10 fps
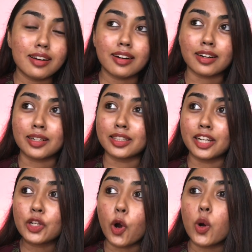
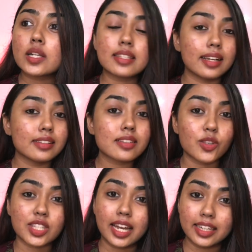the taunts that this
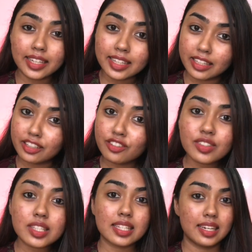society
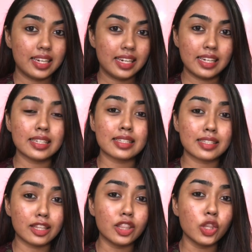gives
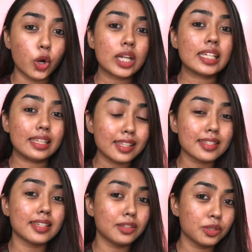is not
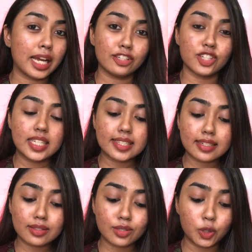easy to
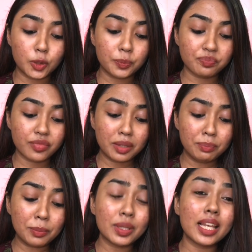digest. So
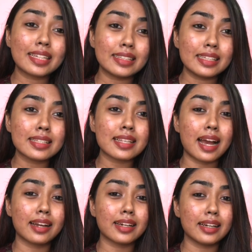people like these
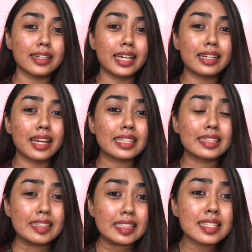and content like
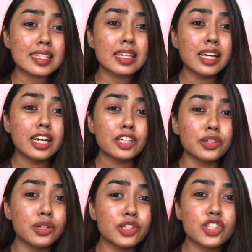this, you
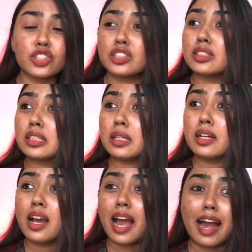know, just
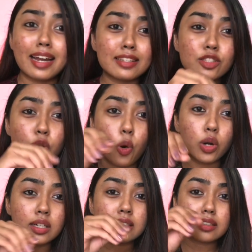add
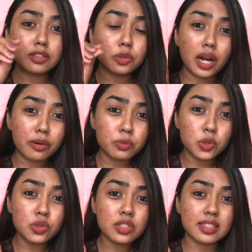salt to our
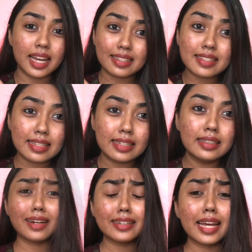wounds. That's it.
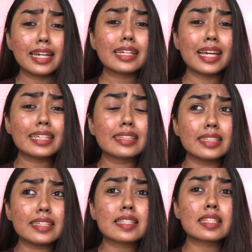Content like
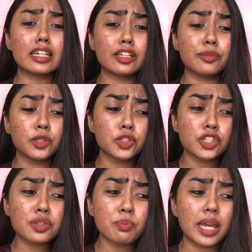this
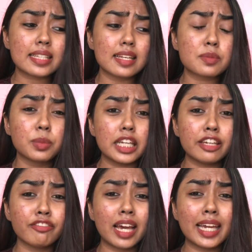just makes us
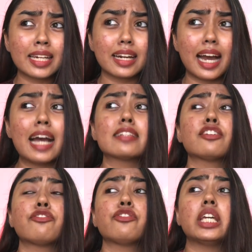believe like as
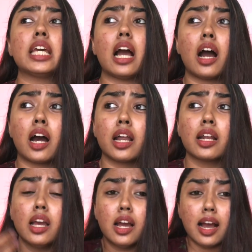if we are
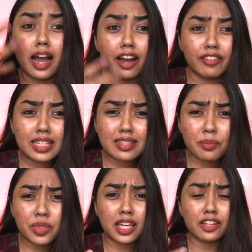having
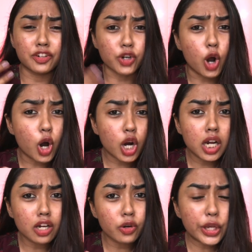something wrong
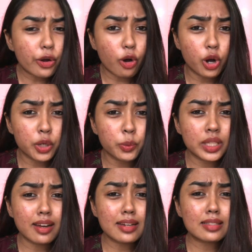going on
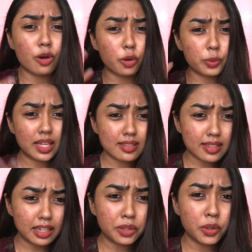with us or with our
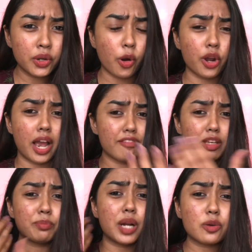skin tone, or
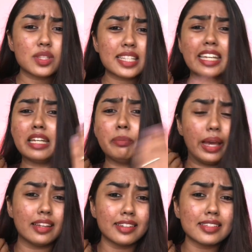having brown skin,
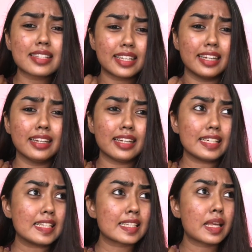melanin skin
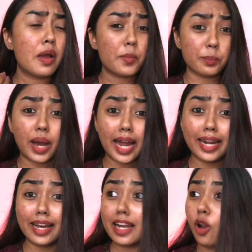is
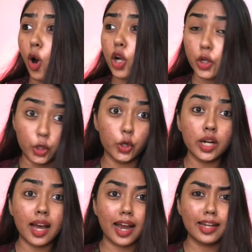bad and not
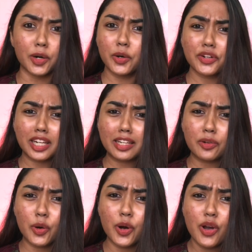good. I don't really
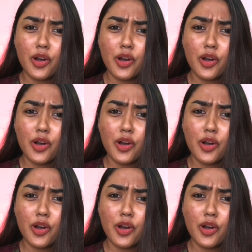know